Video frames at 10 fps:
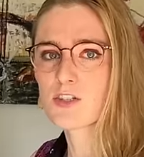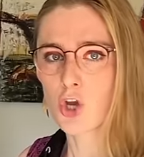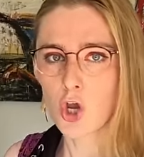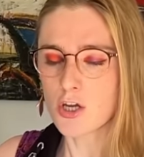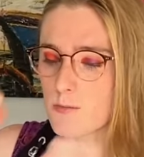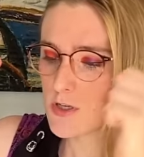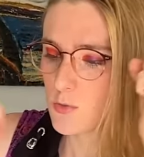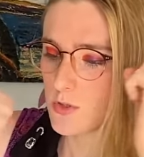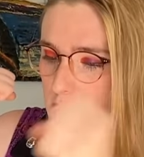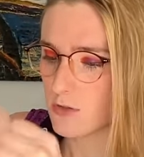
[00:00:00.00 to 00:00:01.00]
and turned him
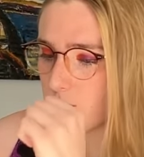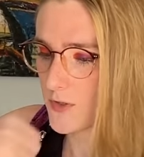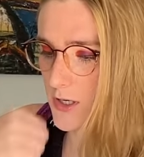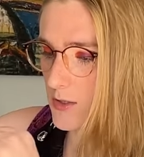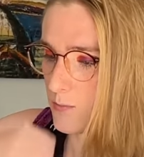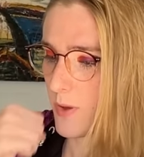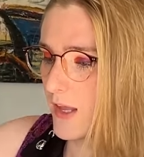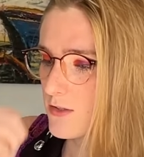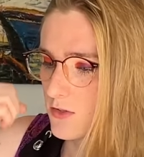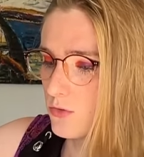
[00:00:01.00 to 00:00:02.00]
into a little fucking
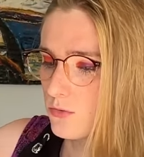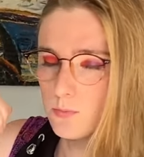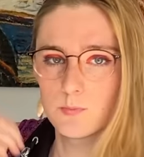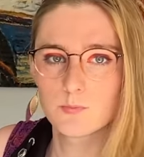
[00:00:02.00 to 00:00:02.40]
pencil